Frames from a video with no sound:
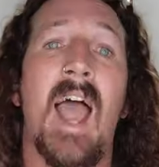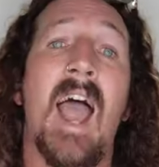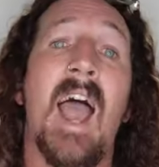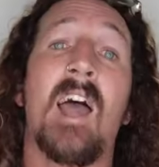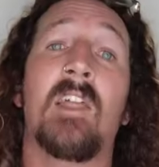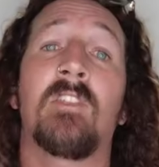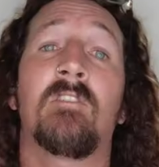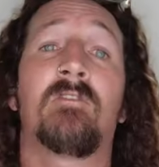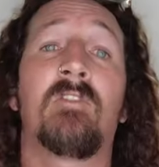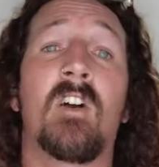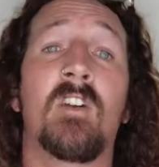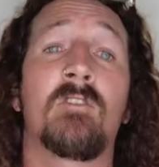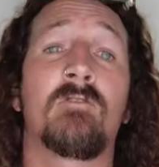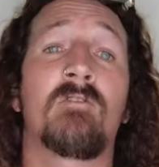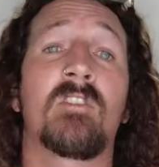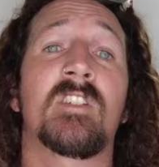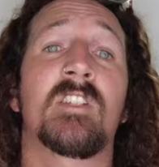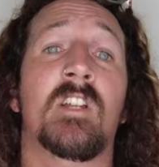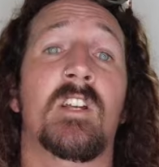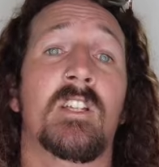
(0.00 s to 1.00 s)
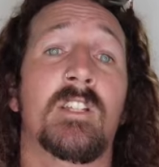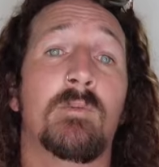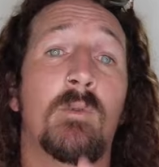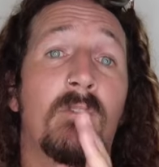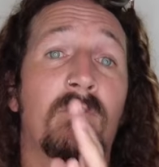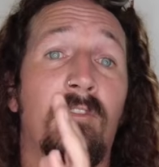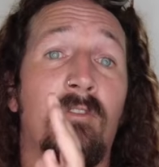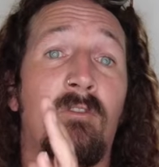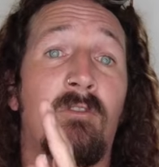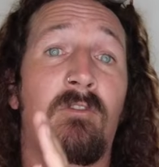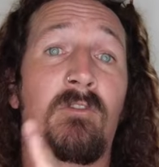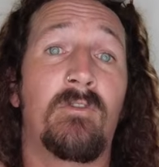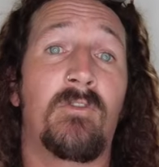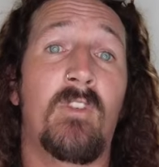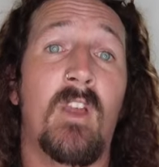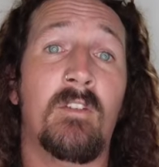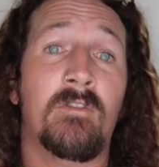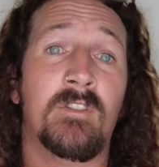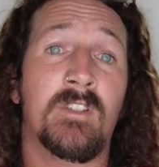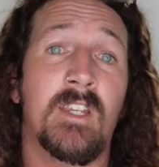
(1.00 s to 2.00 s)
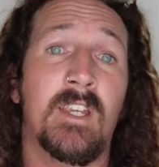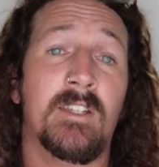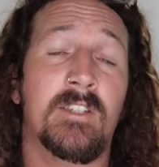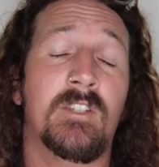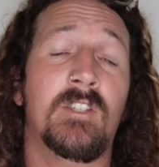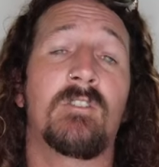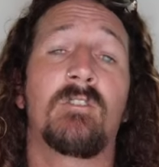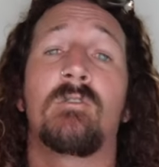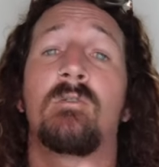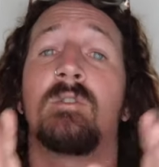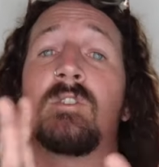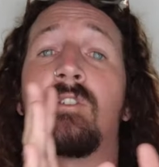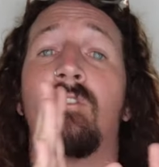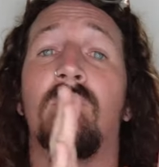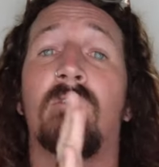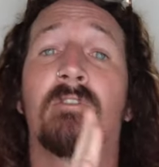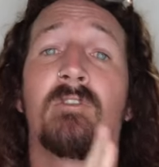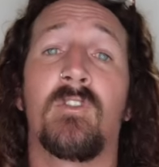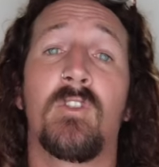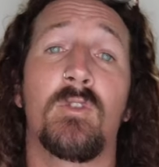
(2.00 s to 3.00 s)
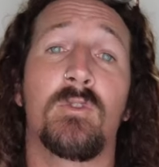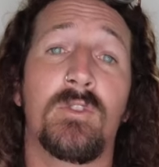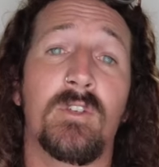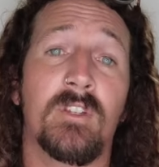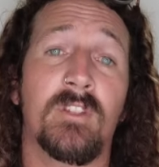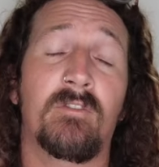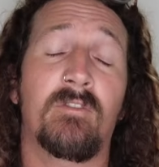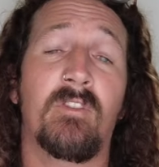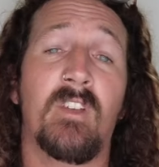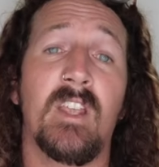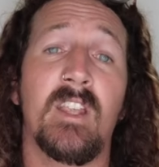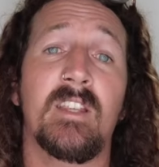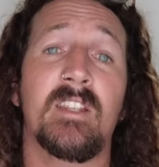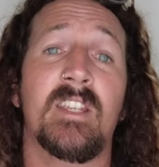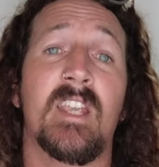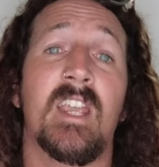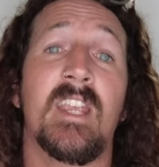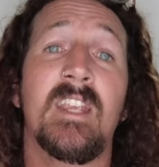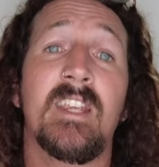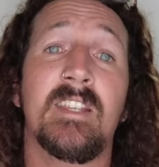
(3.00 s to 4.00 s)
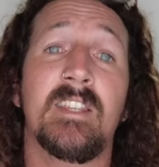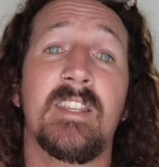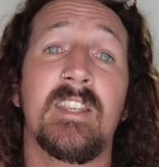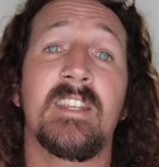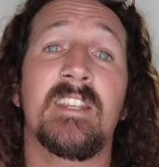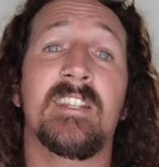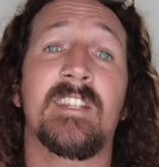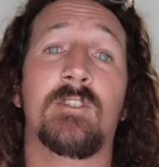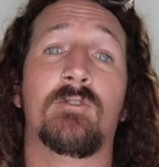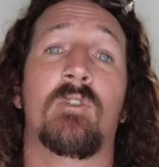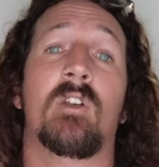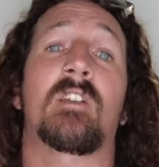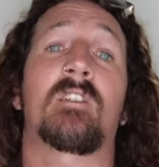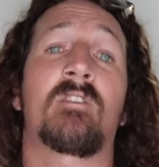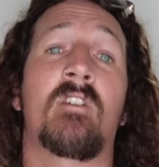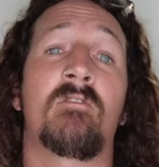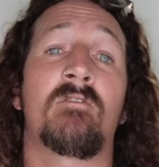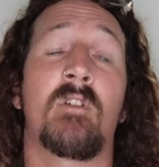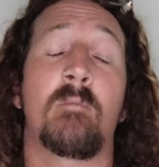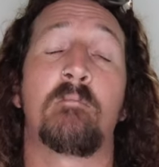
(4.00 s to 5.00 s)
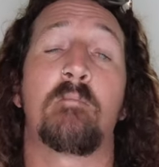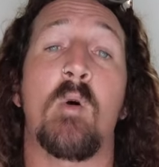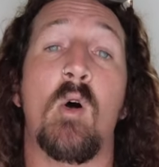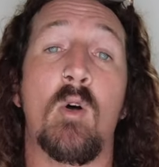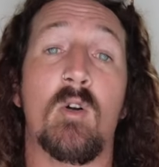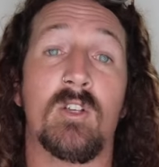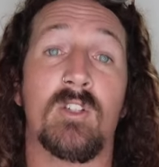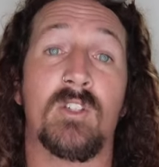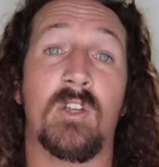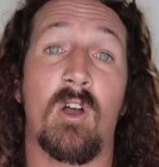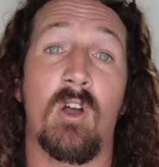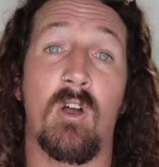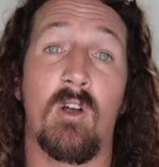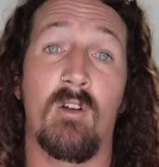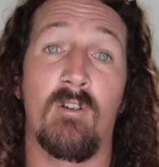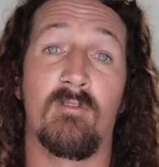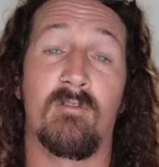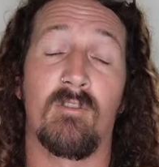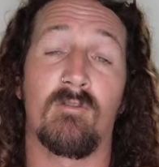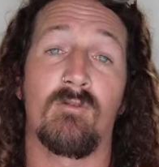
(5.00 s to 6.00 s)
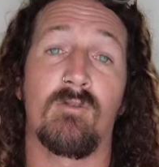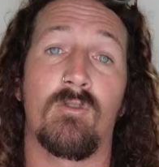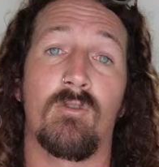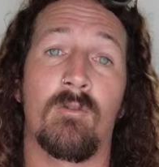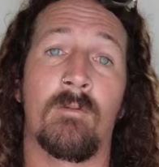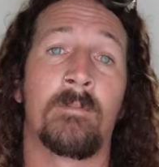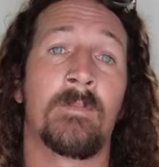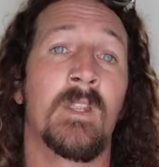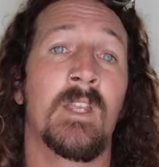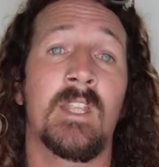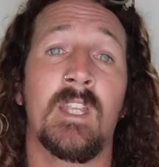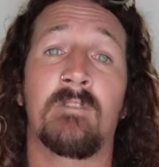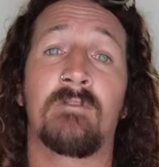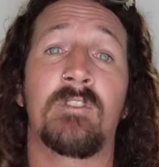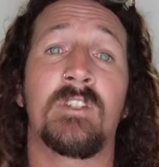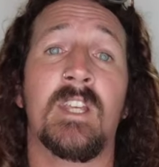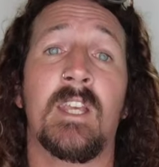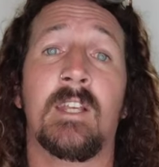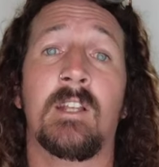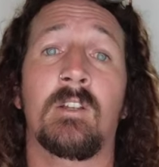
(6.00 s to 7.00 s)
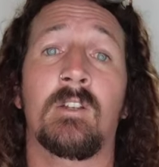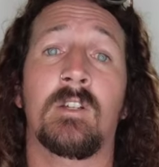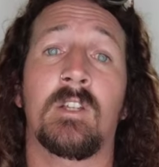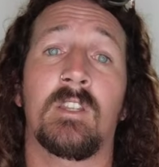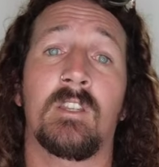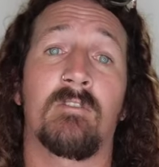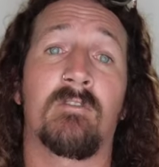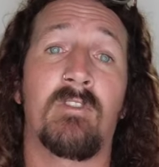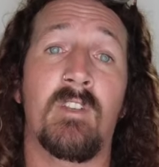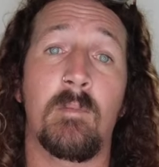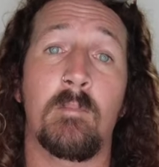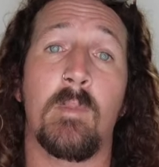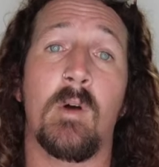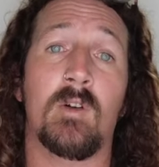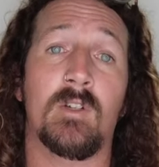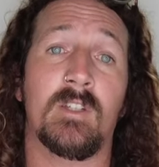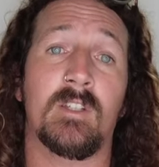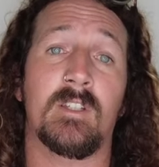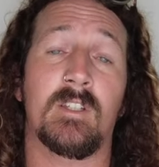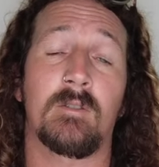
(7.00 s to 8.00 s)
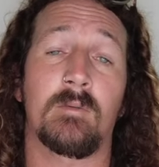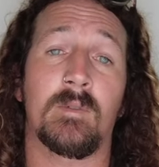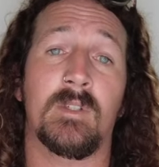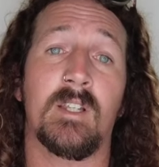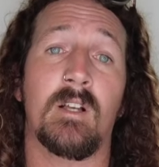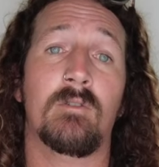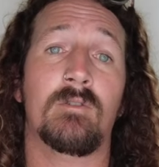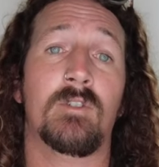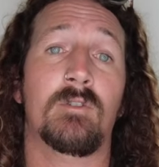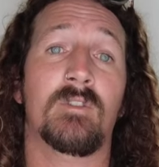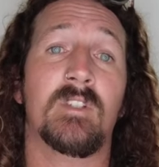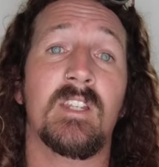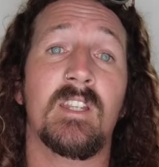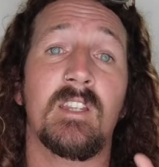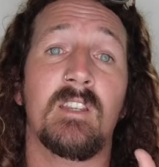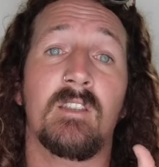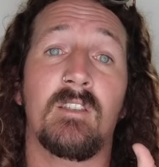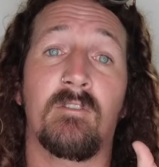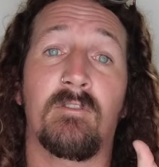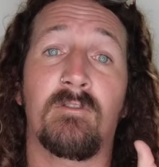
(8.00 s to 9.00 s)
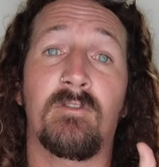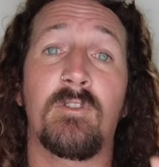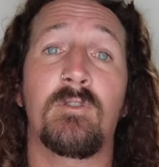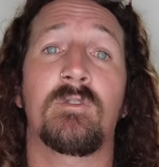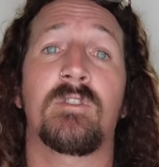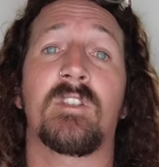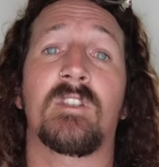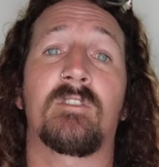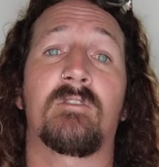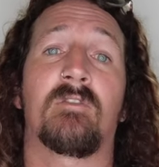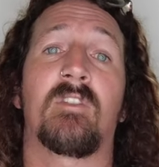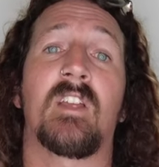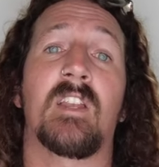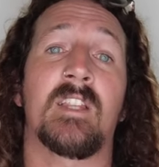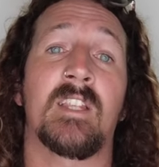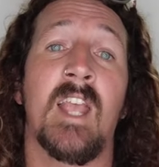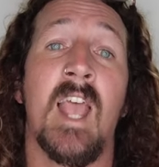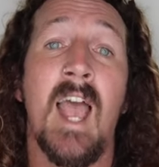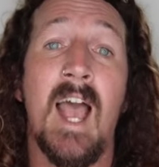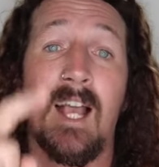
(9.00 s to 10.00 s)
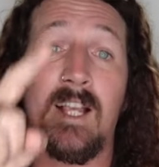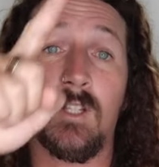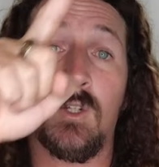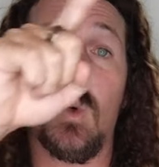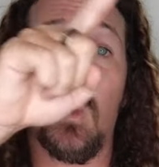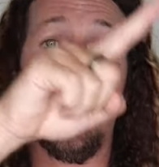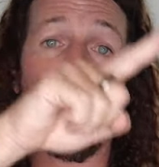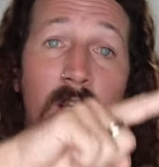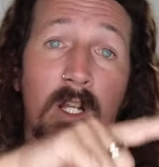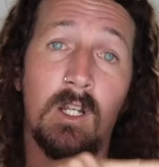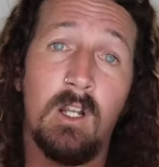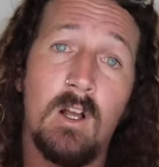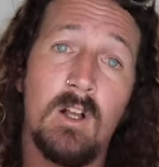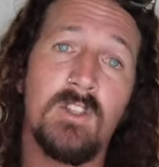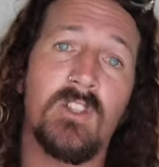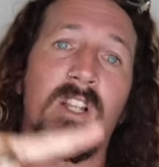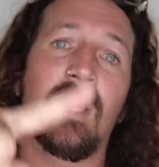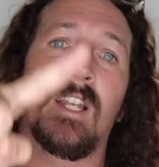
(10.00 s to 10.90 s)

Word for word: And the final reason I swapped from FCS2 to Futures Fins is the strength of the box overall. Now, if you take a look at the fin boxes themselves, you'll see that the Futures Fins has quite a large